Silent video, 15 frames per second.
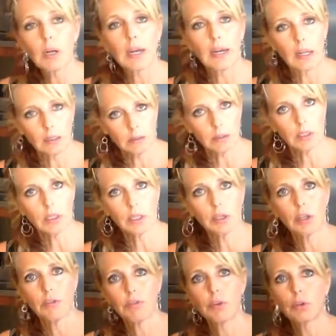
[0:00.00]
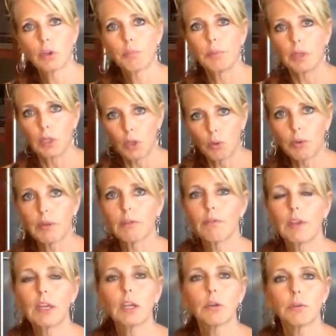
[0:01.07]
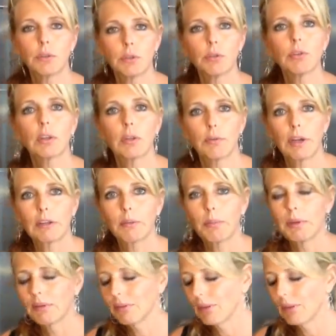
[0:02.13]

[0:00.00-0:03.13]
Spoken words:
and if you look below this video, you'll see the recipes